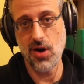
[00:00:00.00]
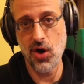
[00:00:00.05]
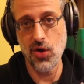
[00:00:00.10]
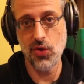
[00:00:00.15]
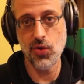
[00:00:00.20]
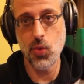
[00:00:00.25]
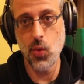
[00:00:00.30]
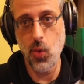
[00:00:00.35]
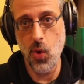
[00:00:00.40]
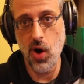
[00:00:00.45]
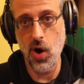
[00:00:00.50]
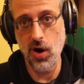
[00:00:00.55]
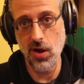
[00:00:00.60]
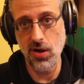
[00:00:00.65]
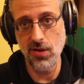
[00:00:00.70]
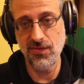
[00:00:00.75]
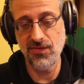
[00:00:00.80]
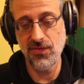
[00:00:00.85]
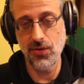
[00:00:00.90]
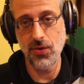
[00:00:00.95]
on the
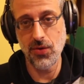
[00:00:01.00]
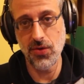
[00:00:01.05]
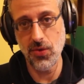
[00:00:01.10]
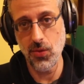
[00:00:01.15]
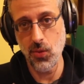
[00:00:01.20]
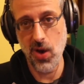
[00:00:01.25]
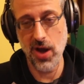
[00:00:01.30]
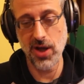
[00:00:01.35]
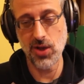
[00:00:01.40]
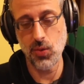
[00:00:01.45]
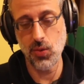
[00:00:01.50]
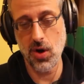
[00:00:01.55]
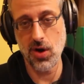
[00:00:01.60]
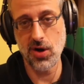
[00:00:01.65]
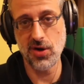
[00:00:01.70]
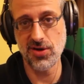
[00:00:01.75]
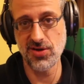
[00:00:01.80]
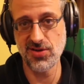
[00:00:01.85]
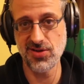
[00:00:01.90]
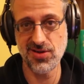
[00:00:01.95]
wall for the White
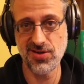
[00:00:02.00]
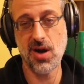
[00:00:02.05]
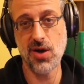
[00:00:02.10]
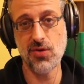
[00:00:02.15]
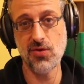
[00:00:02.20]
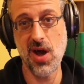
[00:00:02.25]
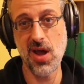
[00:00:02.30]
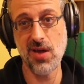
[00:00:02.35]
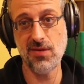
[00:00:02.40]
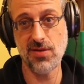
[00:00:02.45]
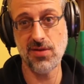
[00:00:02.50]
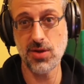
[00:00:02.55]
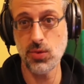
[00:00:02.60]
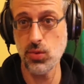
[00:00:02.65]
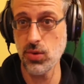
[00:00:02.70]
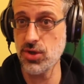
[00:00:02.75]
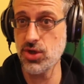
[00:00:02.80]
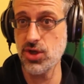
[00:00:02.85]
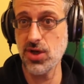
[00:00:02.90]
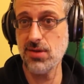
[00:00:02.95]
Walker's arrival.
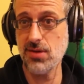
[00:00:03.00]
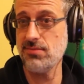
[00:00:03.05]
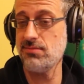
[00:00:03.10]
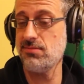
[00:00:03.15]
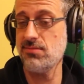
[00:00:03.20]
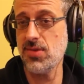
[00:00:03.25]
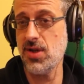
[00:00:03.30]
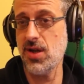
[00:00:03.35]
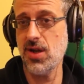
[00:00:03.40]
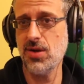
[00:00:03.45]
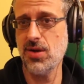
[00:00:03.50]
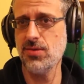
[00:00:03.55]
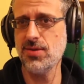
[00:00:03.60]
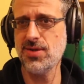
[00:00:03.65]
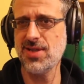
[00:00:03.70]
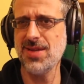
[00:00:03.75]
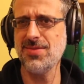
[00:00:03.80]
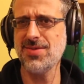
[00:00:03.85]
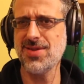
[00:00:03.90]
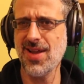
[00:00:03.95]
It will change. Know,
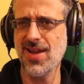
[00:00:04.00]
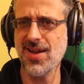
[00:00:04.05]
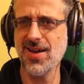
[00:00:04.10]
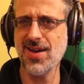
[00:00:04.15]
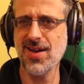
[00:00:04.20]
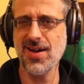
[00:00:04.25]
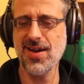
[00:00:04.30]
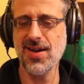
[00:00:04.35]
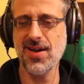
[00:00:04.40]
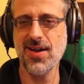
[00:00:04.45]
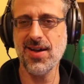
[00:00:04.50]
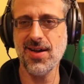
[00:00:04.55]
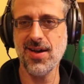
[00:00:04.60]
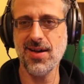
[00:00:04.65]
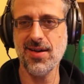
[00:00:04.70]
it seems like uh,